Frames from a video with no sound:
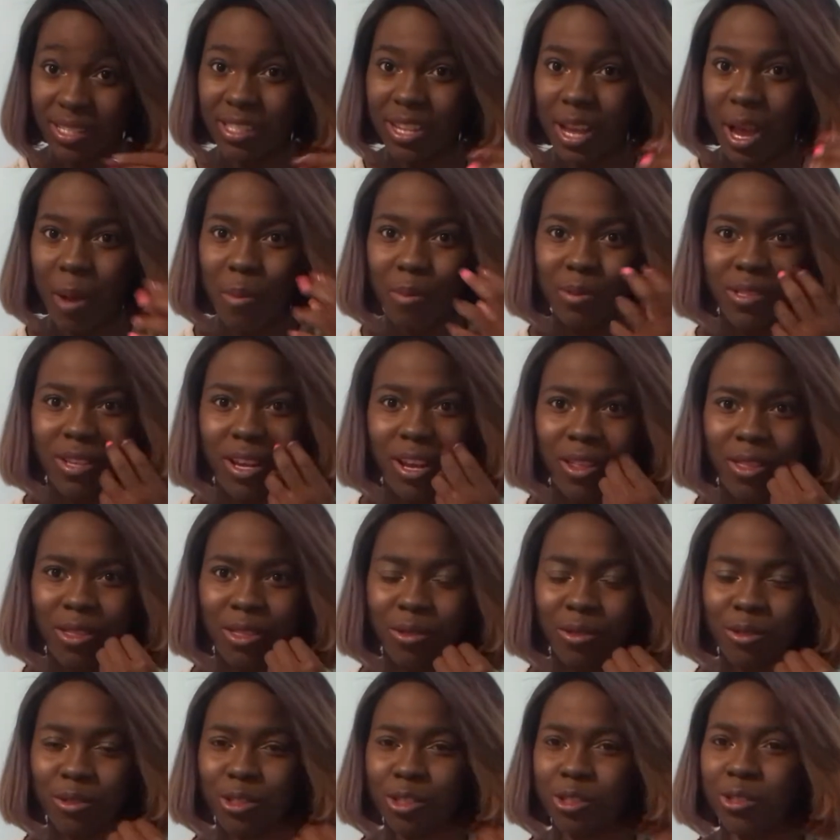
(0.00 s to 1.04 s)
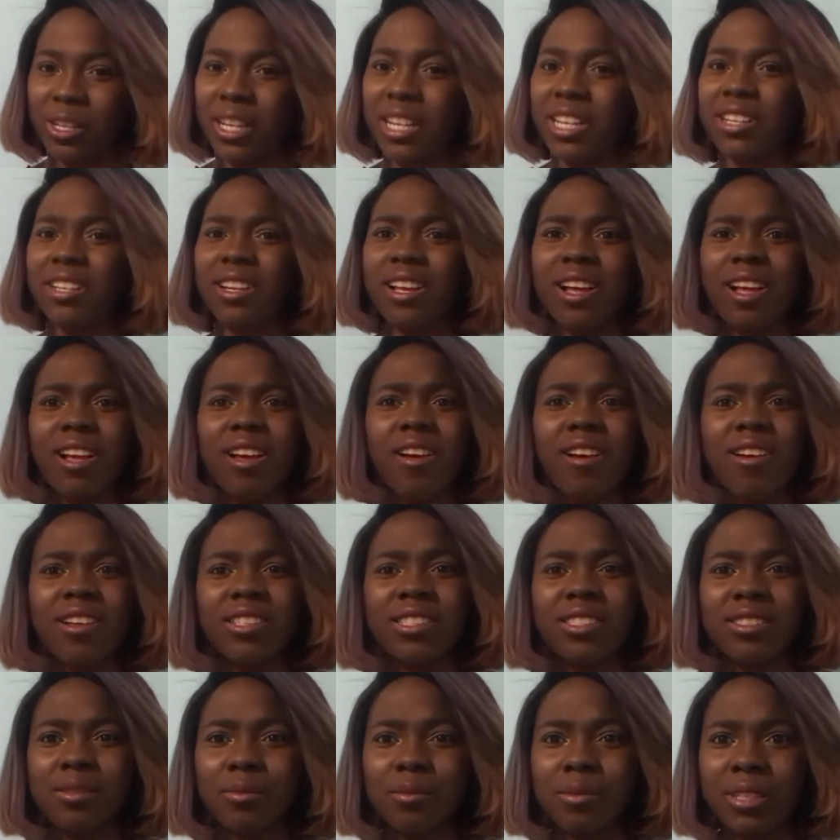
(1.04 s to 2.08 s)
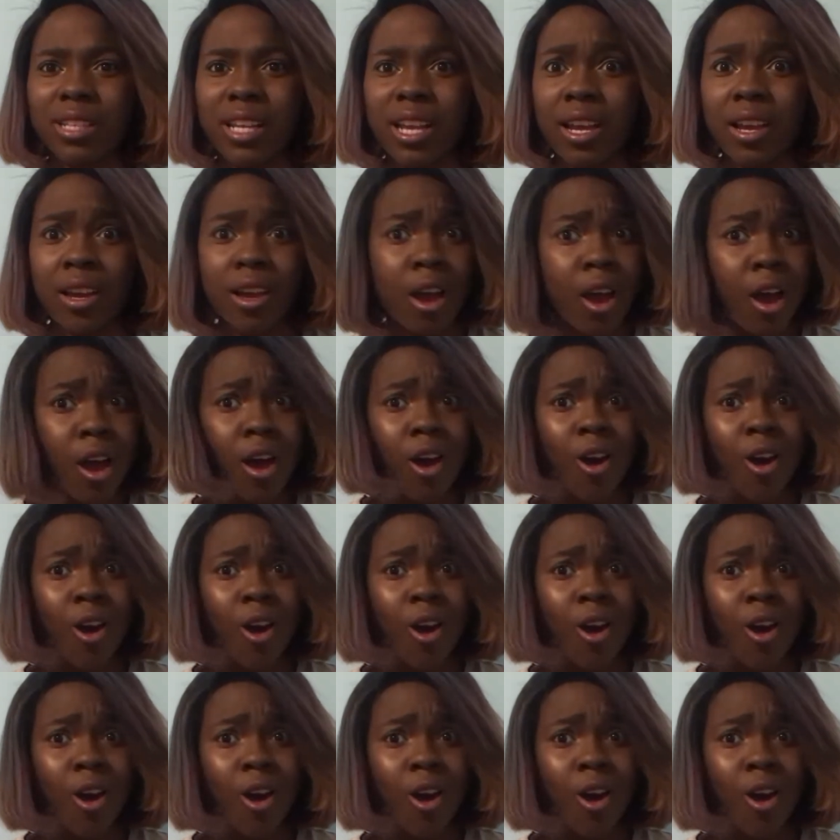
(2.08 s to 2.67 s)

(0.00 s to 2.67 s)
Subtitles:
stops on the street to be like,